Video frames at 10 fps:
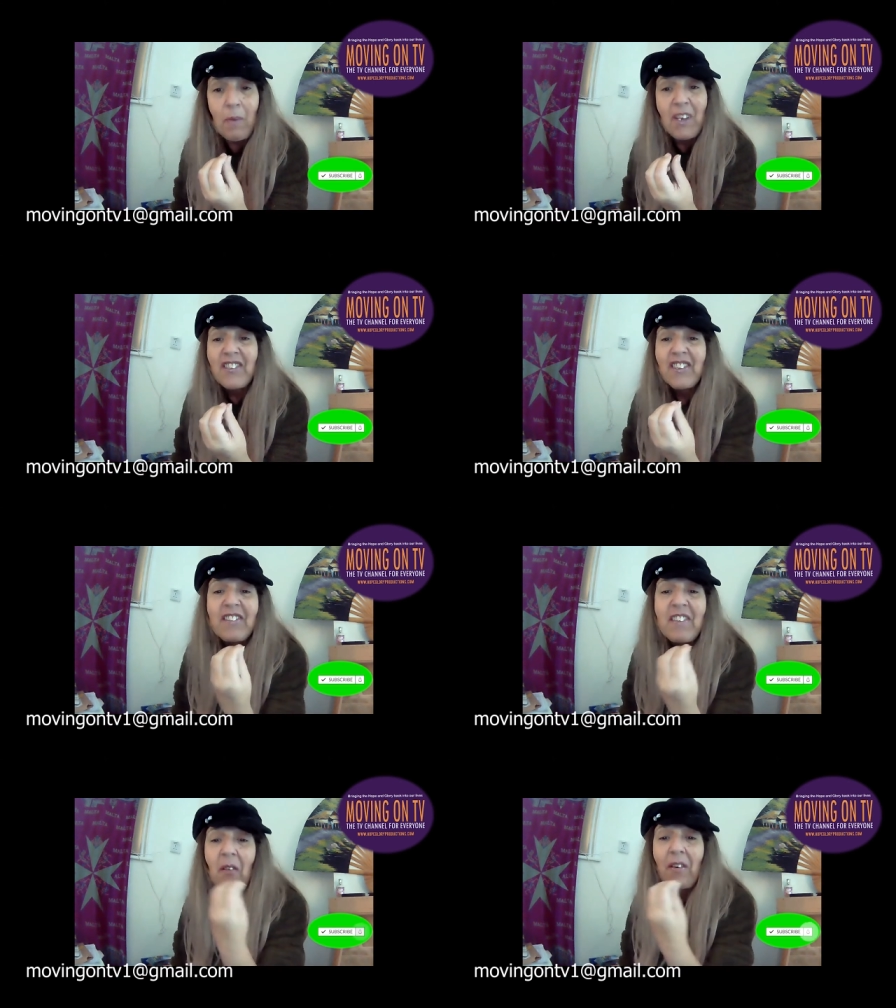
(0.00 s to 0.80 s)
because the
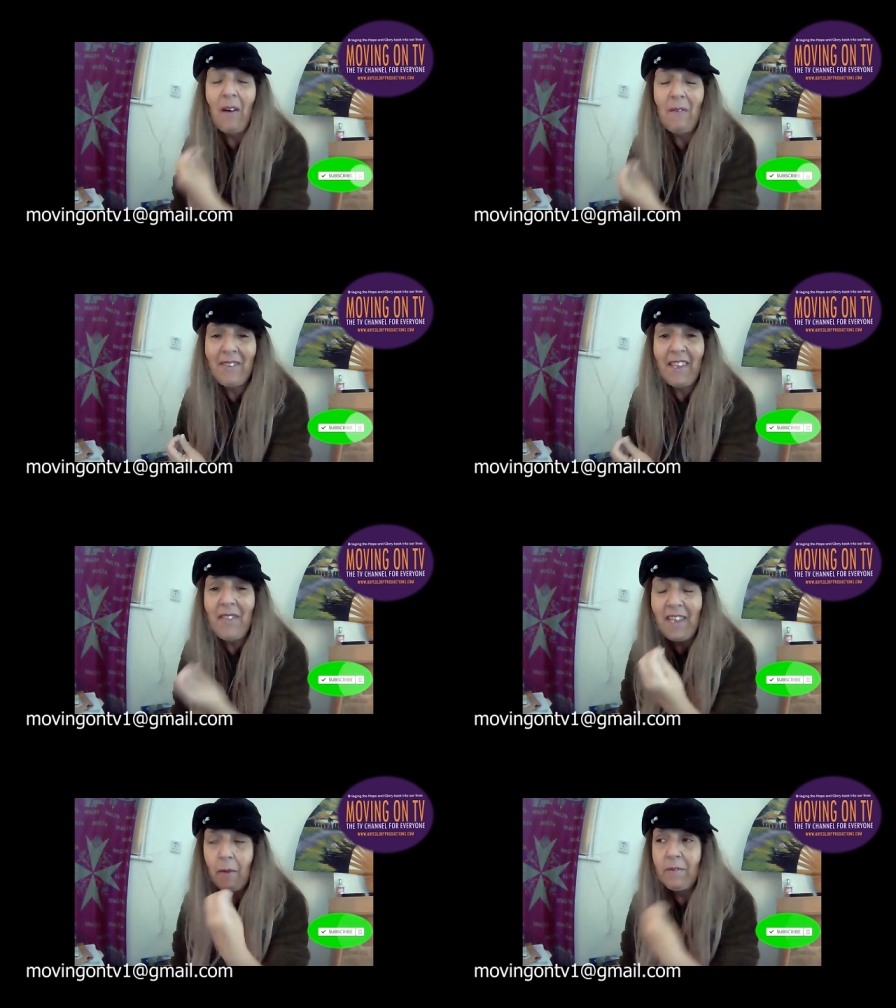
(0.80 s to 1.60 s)
soul comes
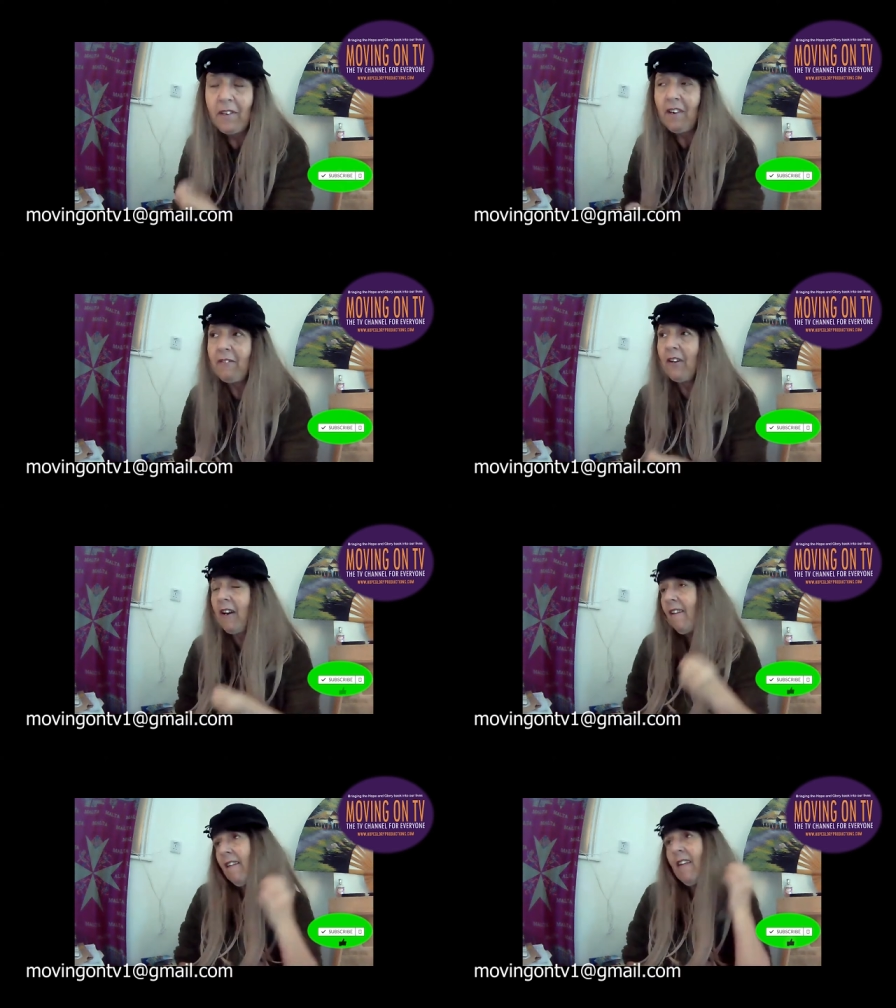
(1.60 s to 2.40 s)
in, the
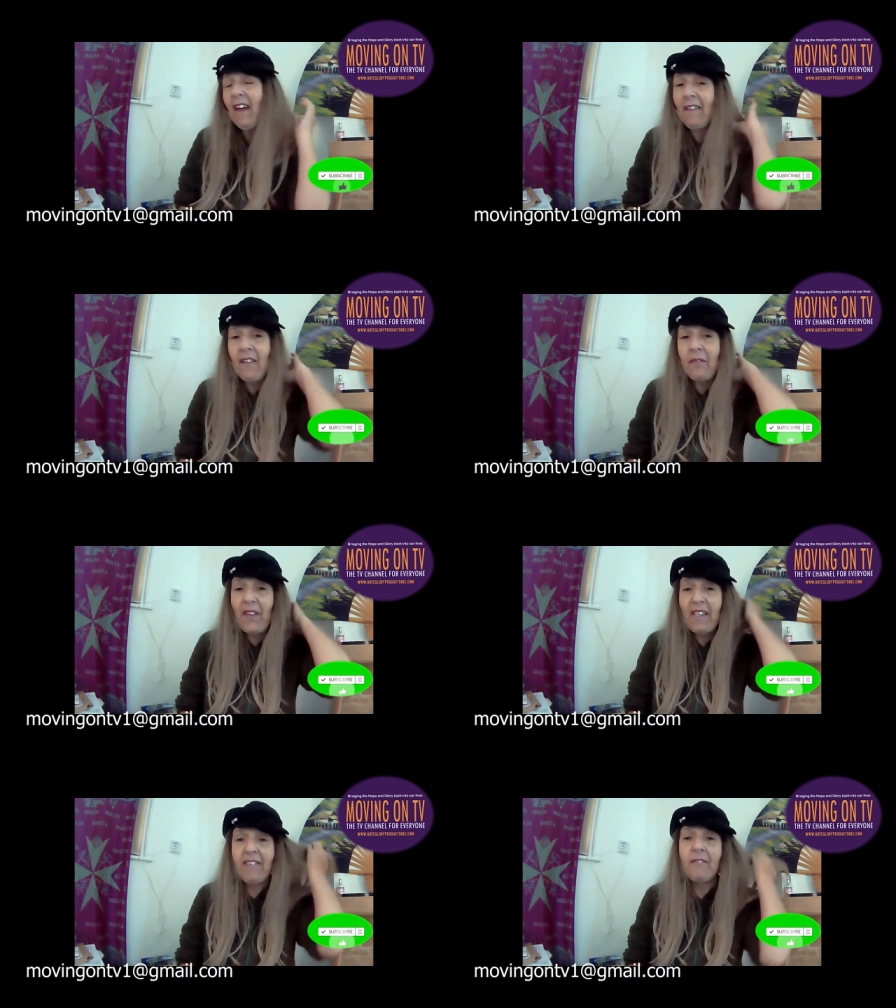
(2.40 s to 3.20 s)
observer, and it
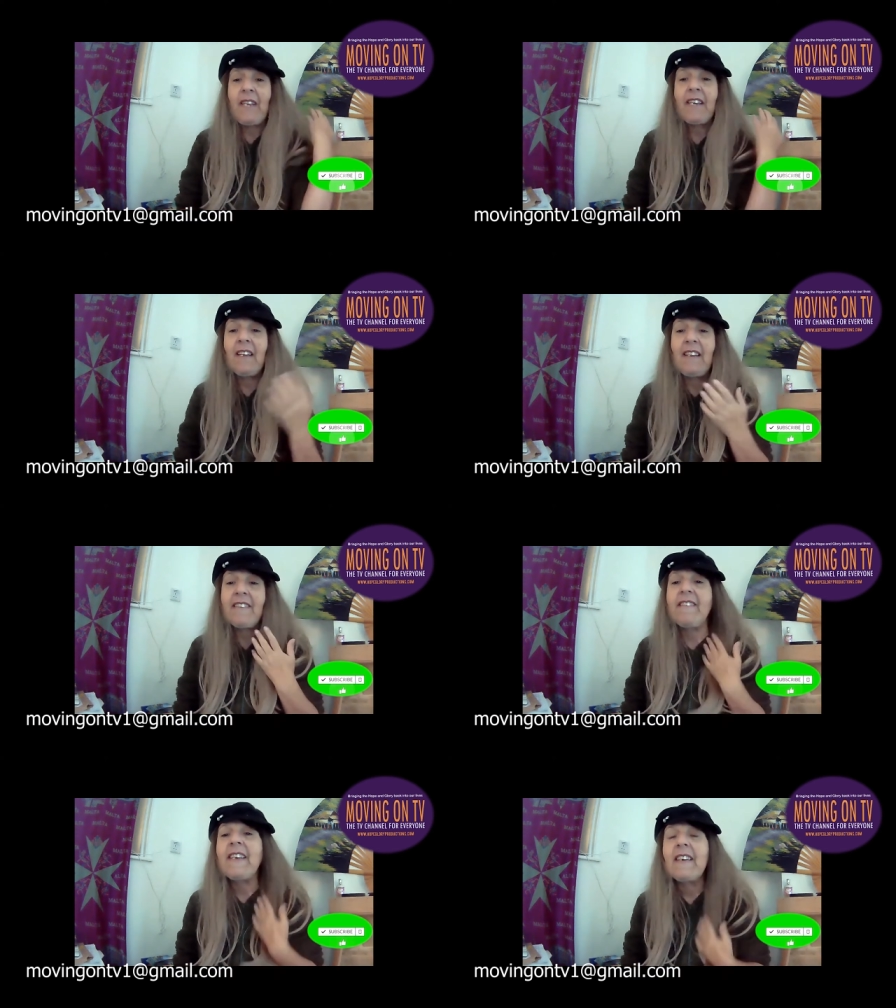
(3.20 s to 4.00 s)
thinks of
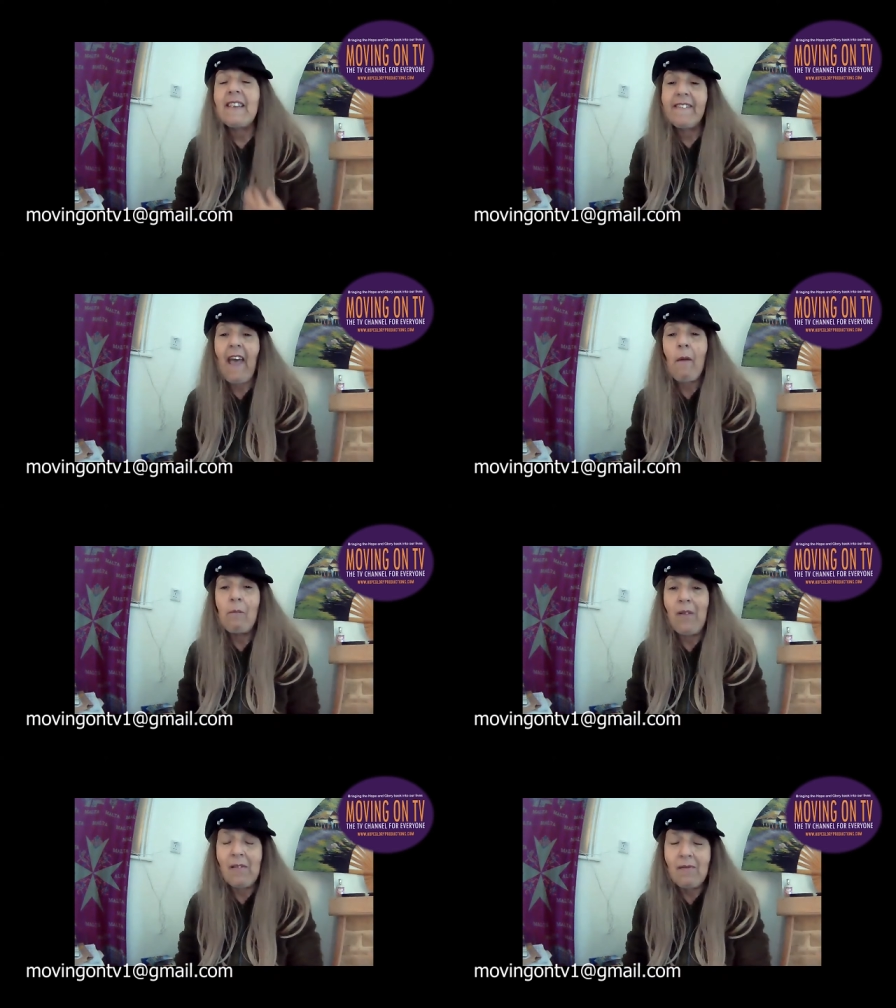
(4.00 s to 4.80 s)
Nicholas, Nicholas
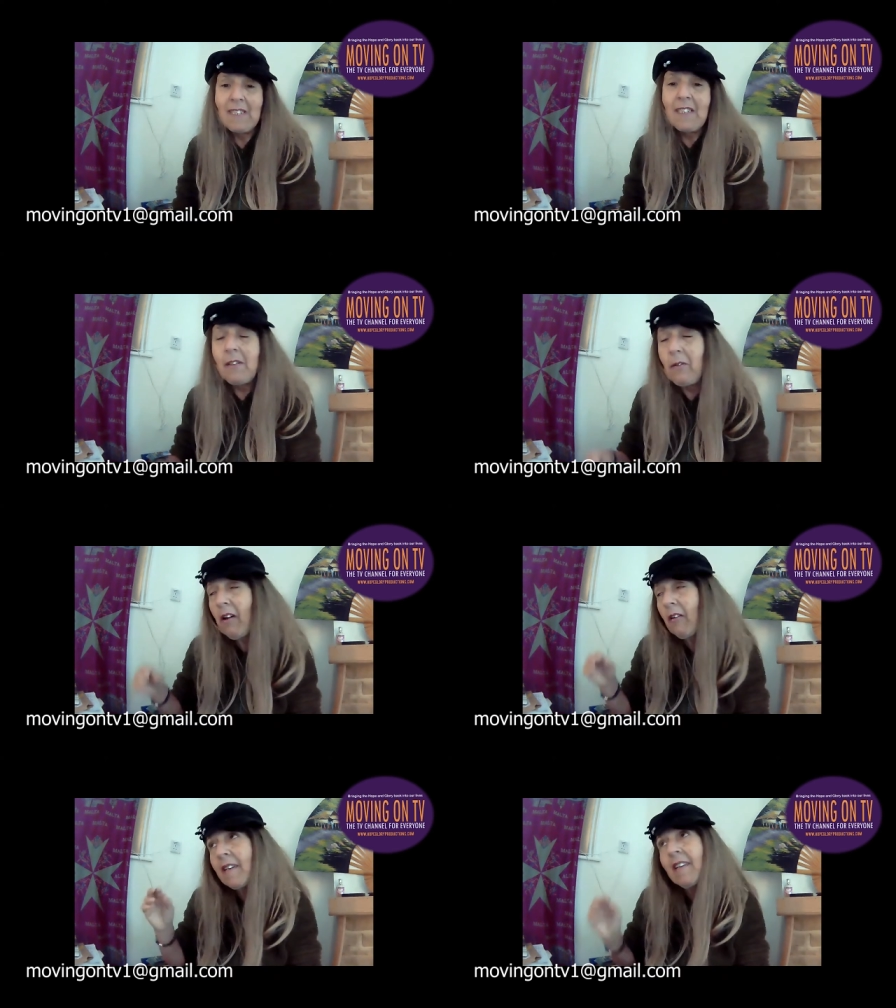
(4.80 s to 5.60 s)
Hamden, who
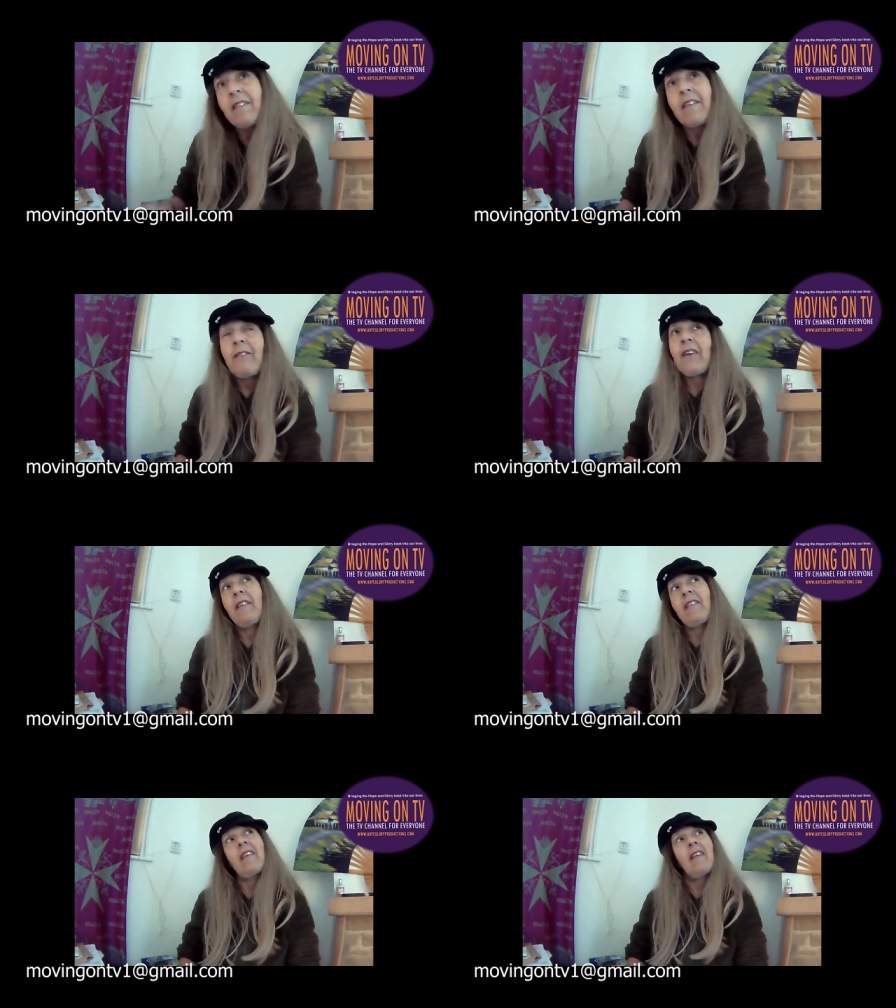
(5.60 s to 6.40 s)
Lauren
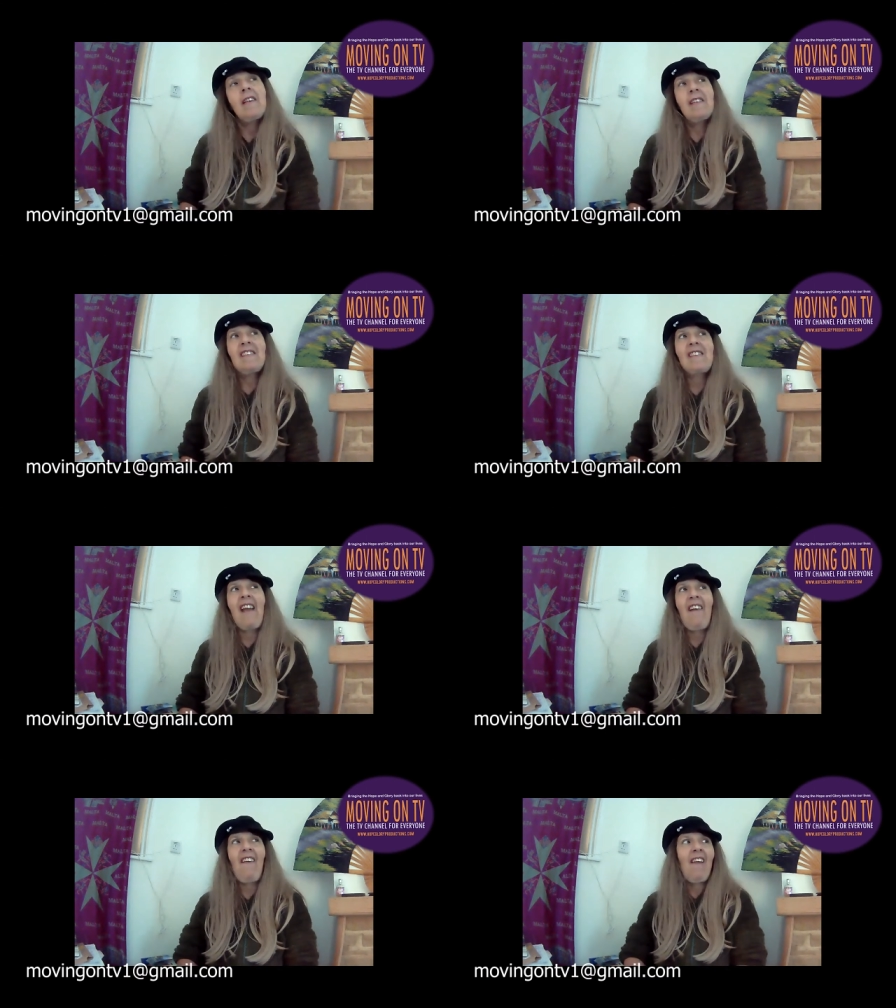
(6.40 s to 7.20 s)
interviewed,
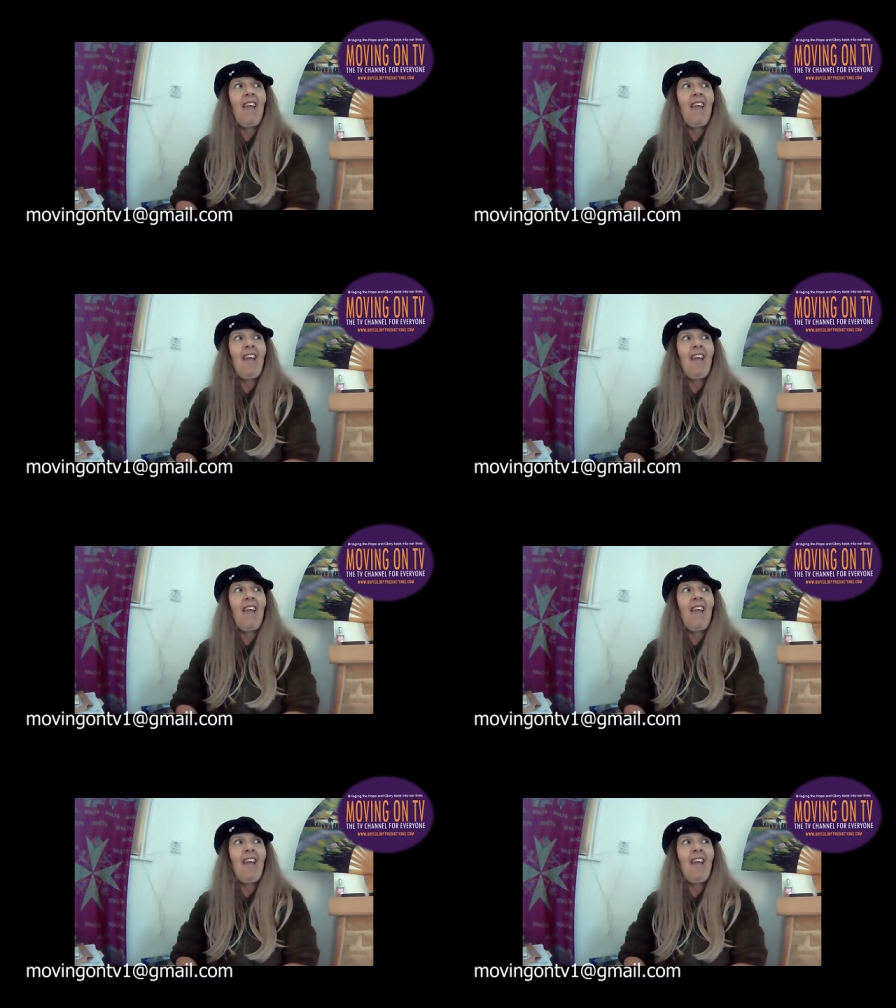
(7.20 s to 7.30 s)
okay?